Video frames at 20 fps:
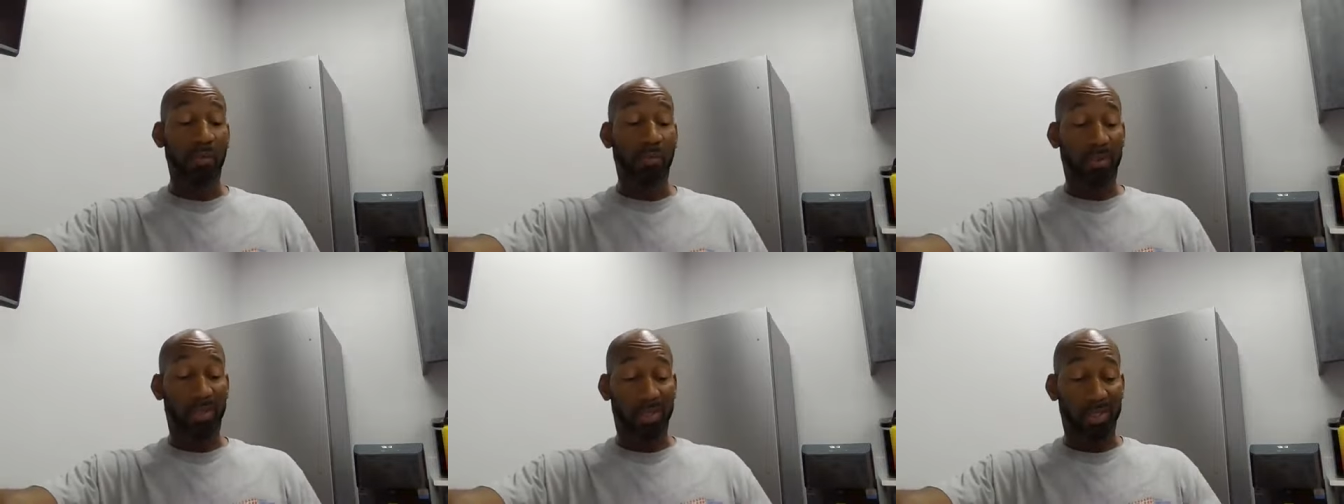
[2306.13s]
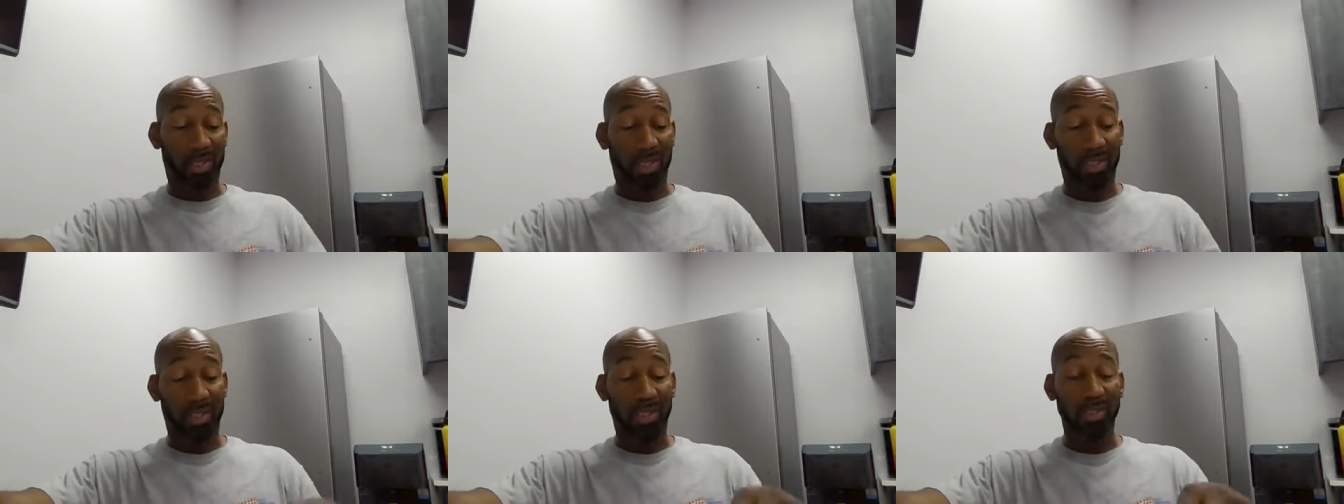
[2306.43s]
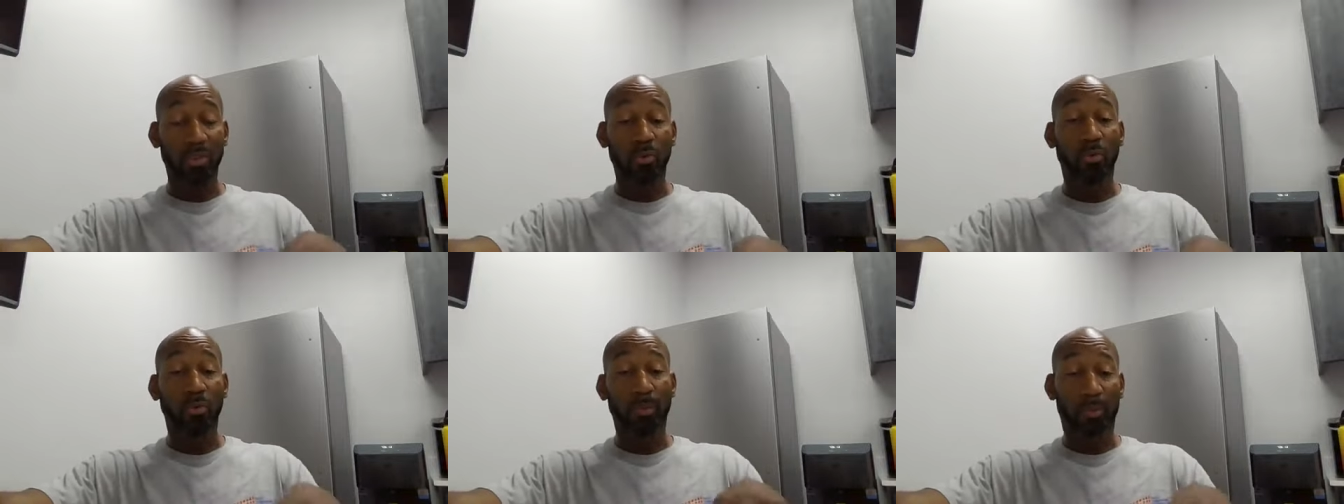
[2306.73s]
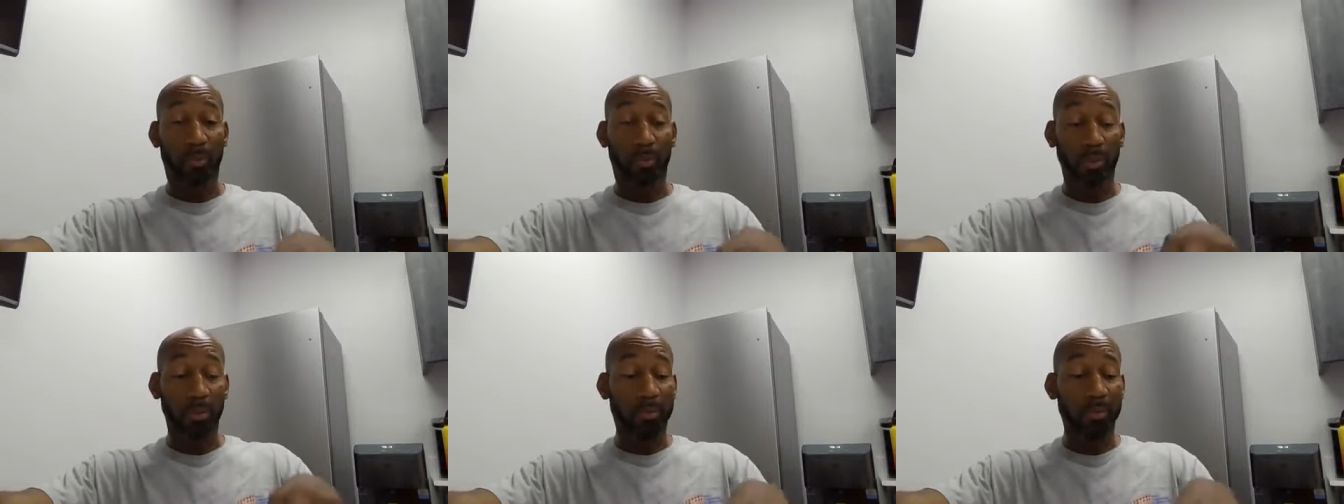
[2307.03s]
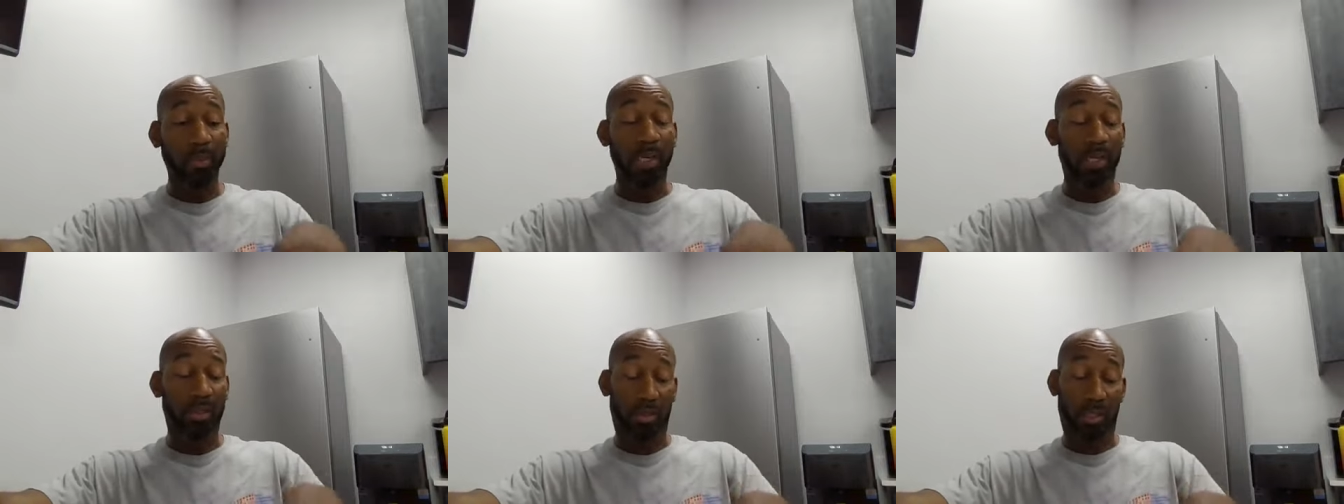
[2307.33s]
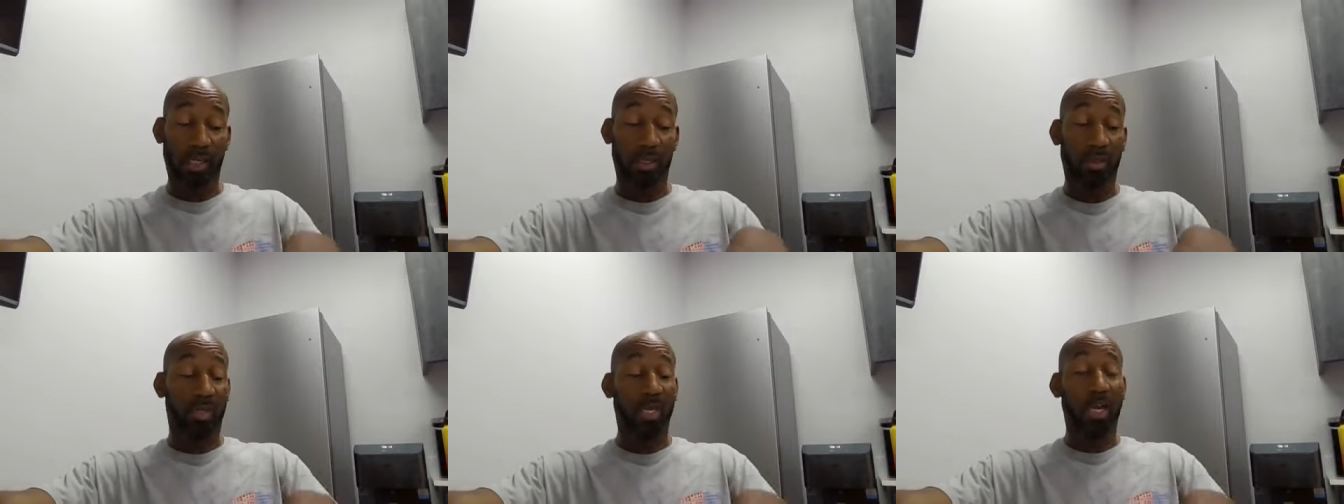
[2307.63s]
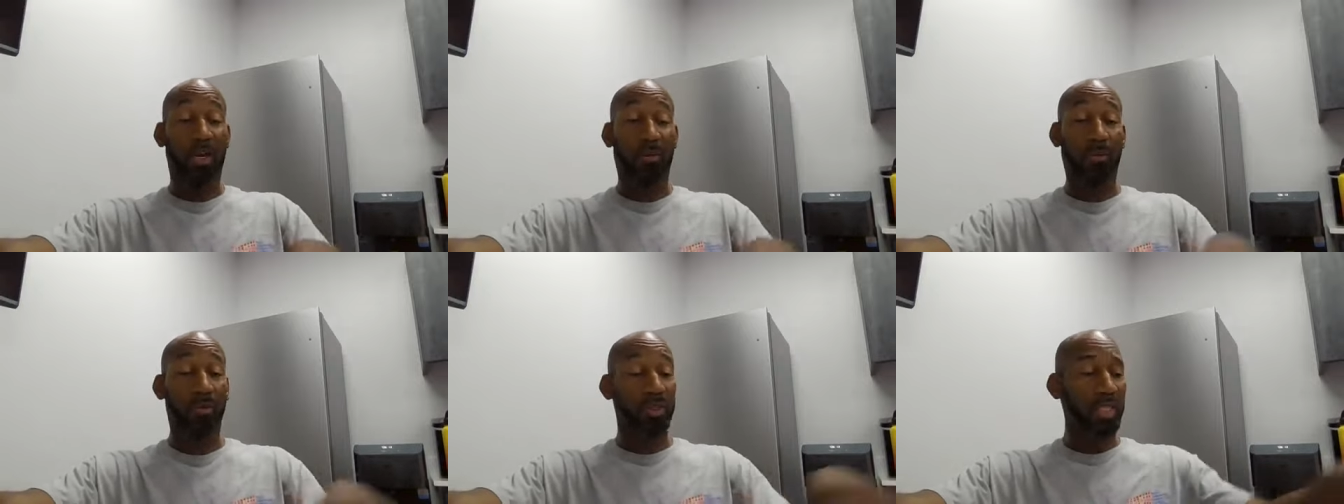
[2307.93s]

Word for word: But it says that you will be held accountable.